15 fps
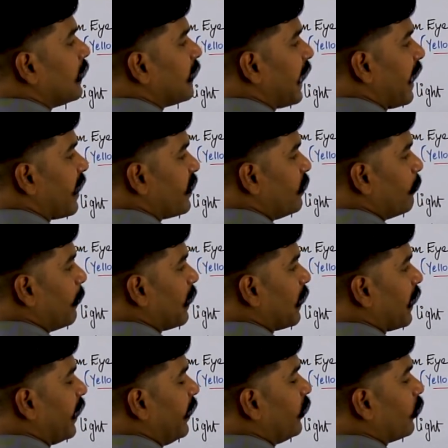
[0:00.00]
carried by a
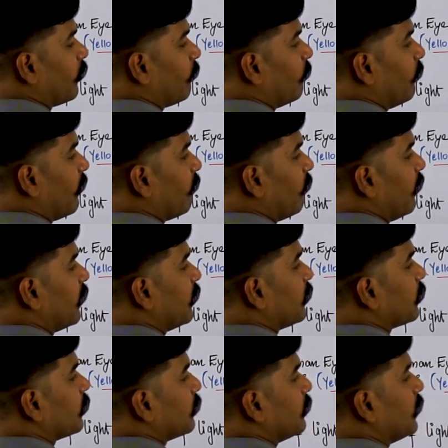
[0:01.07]
light of wavelength
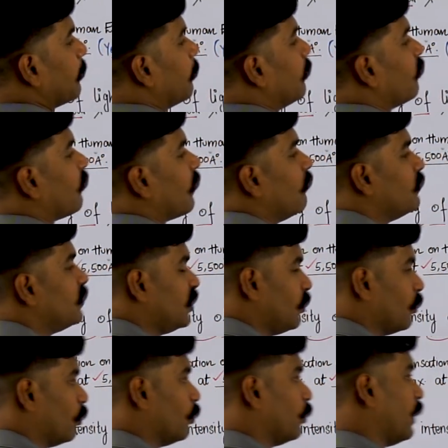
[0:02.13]

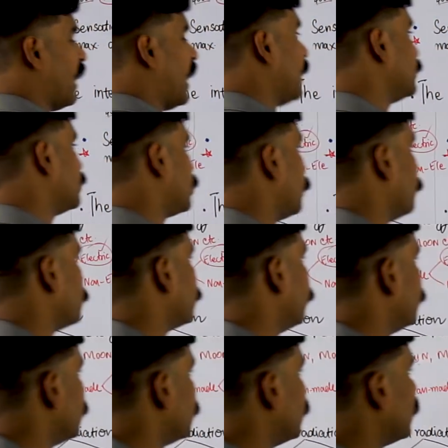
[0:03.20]
5550 angstroms,
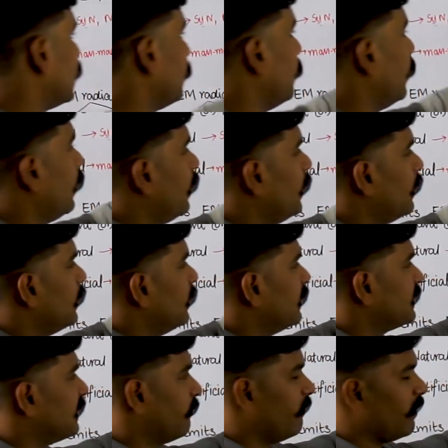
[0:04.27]
which is nothing but
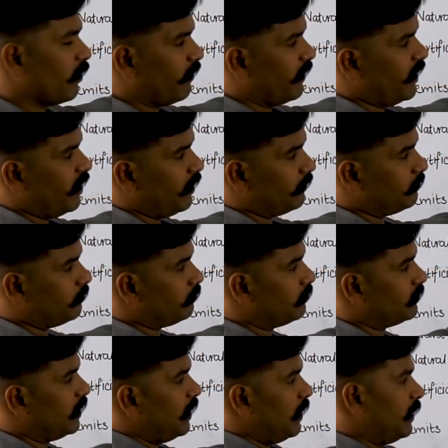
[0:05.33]
somewhere over here.
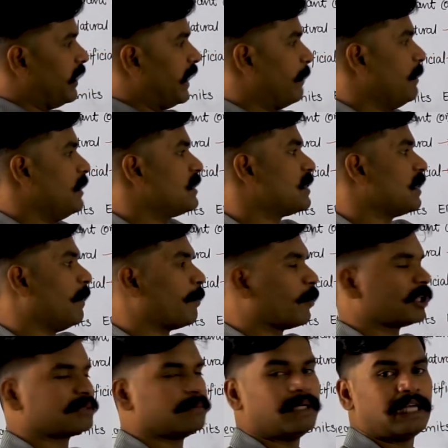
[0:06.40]
That means
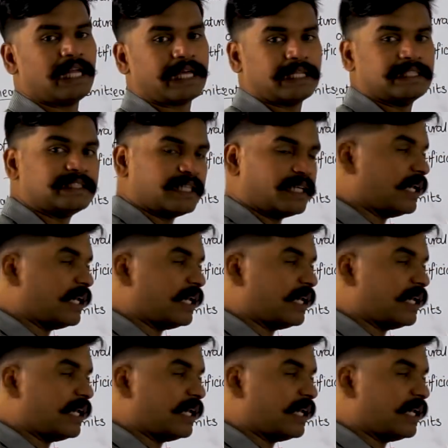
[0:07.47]
approximately I can say